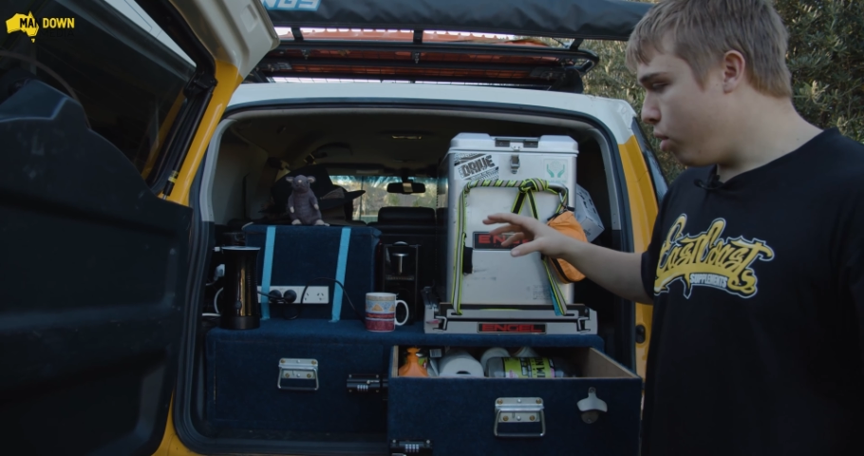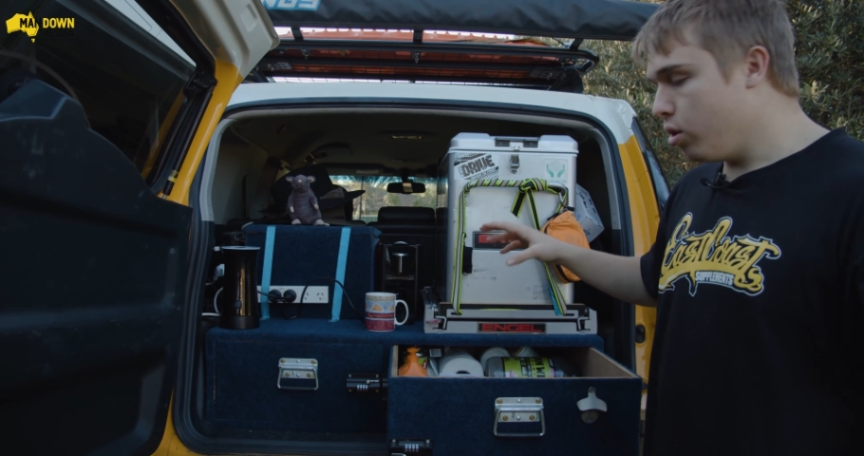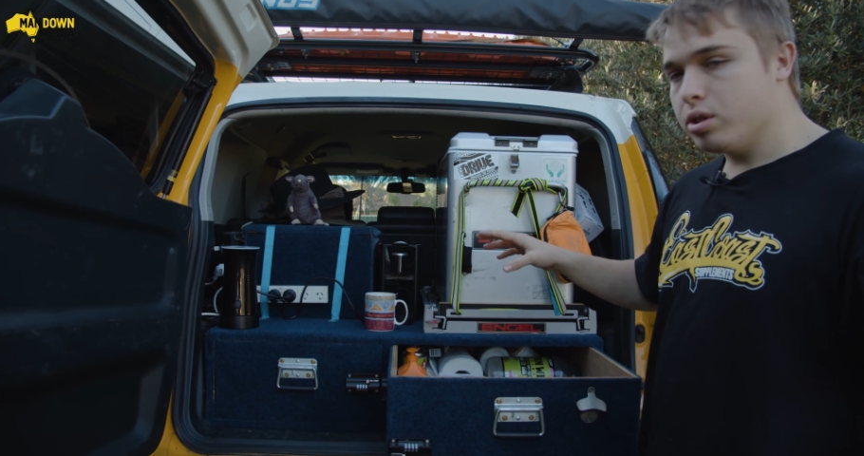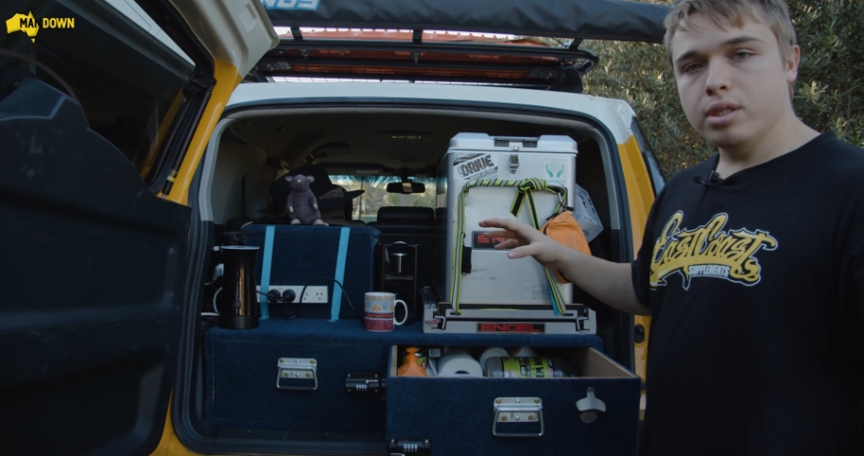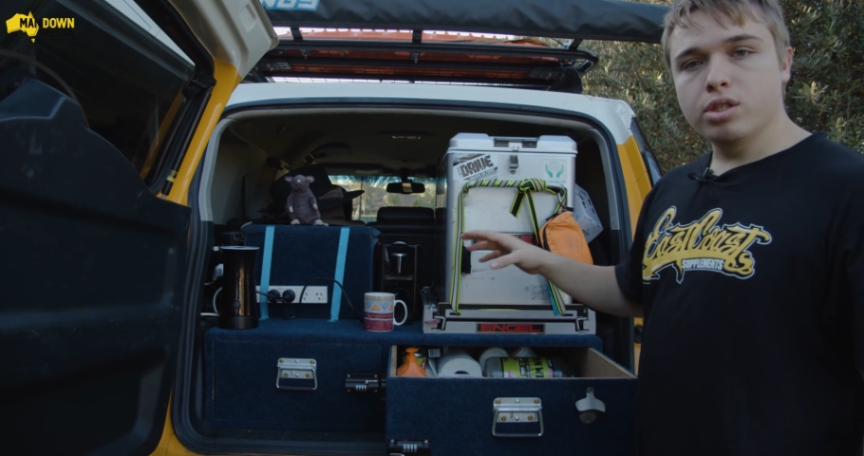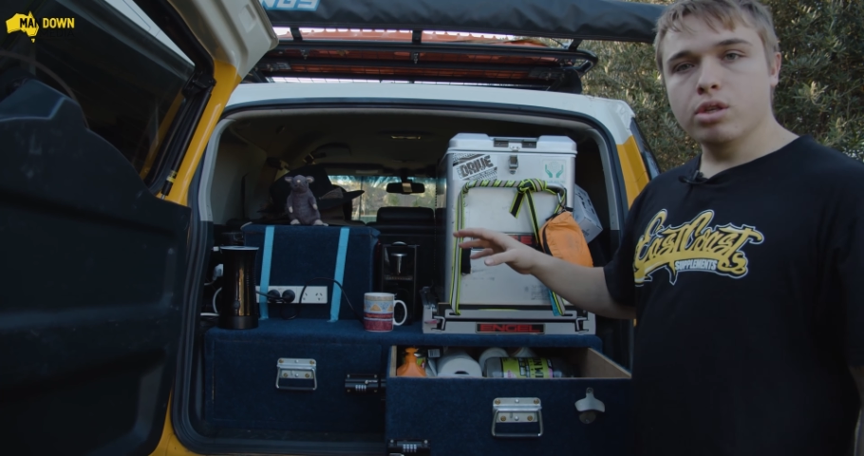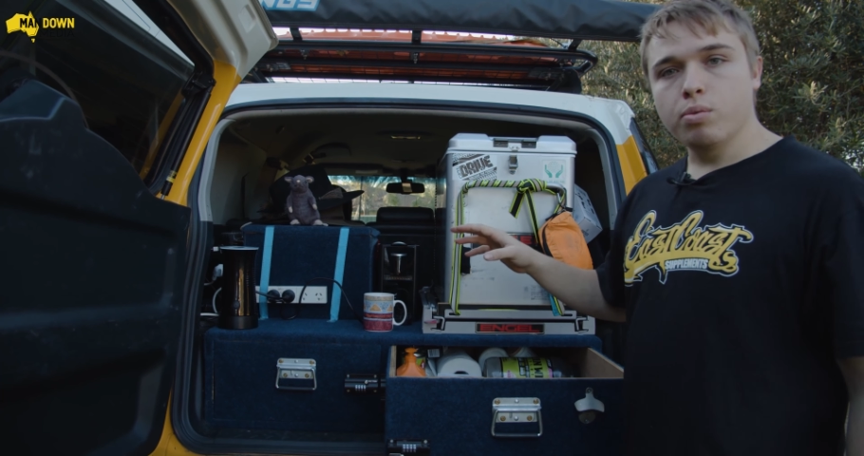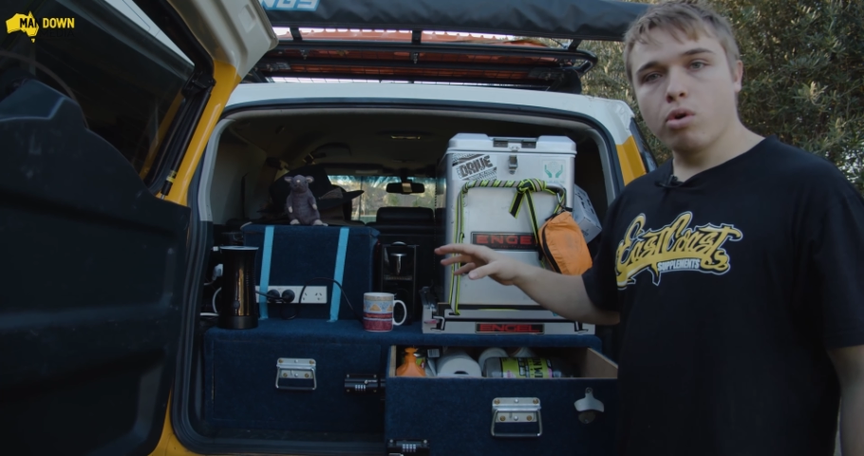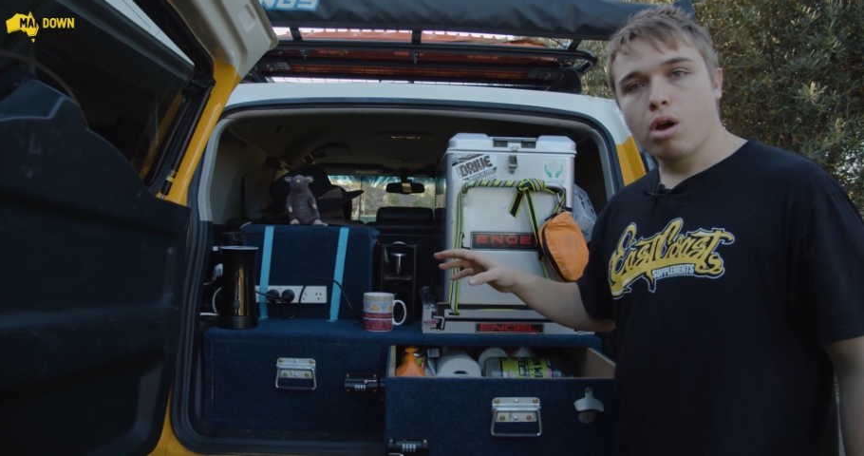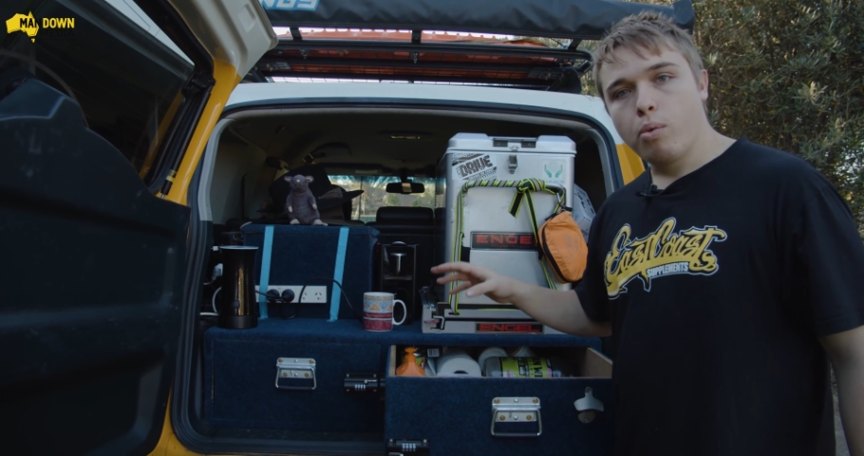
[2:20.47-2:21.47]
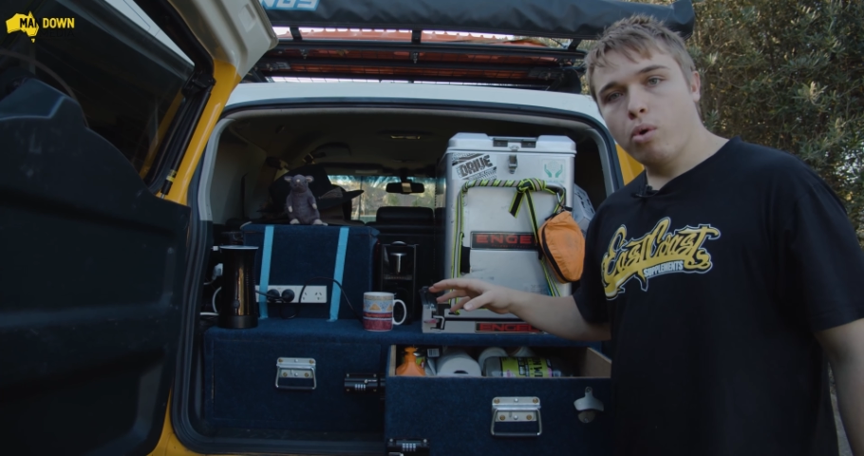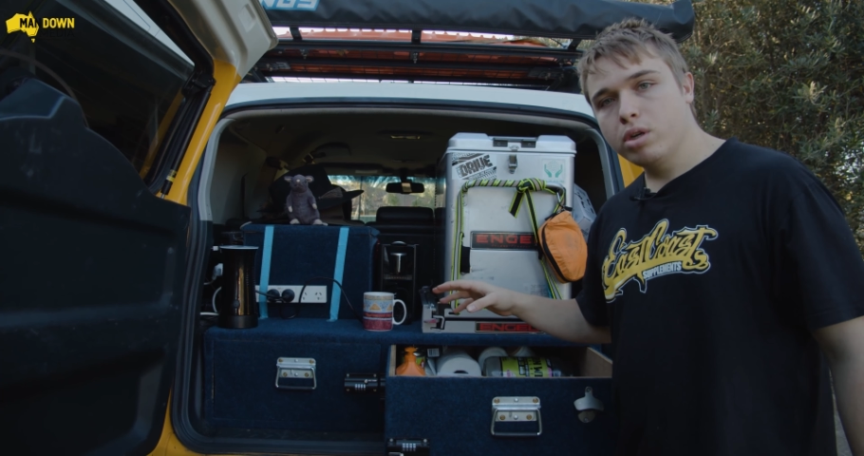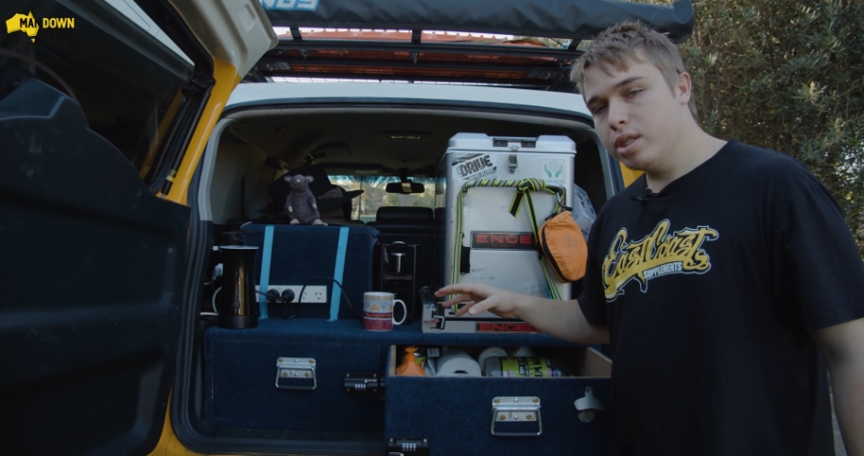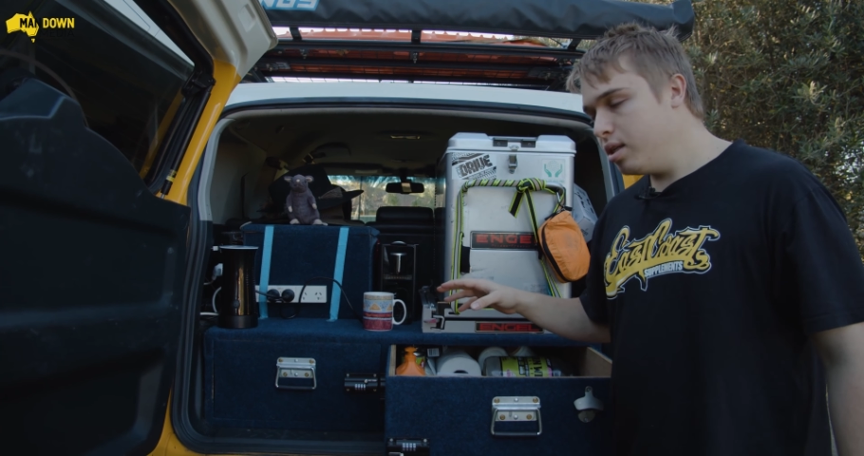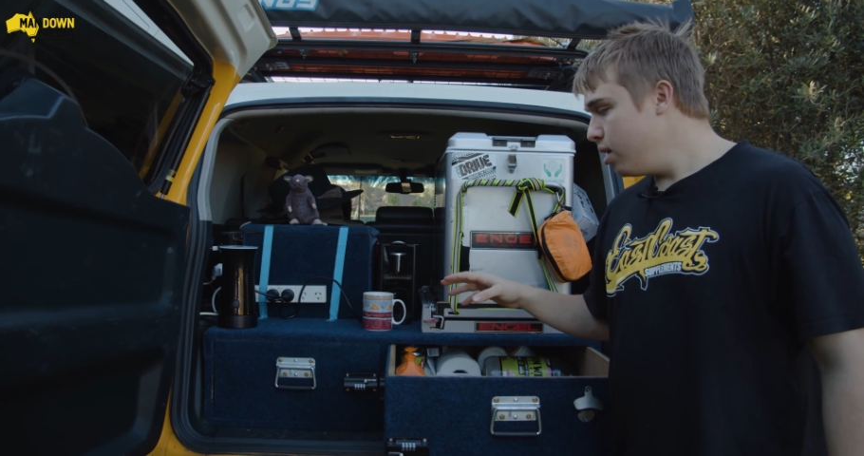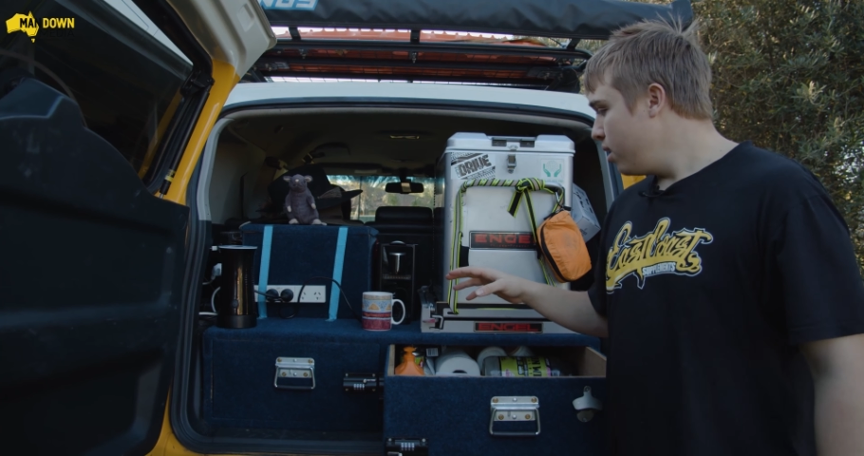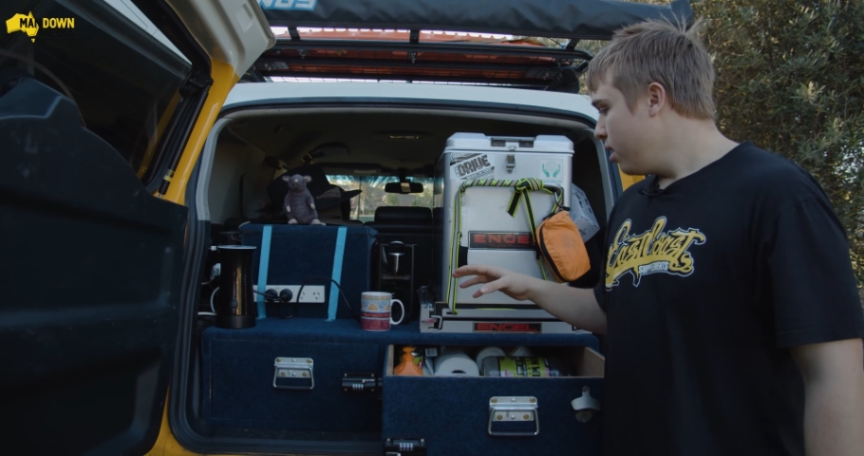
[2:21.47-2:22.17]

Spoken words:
personally suited what I wanted,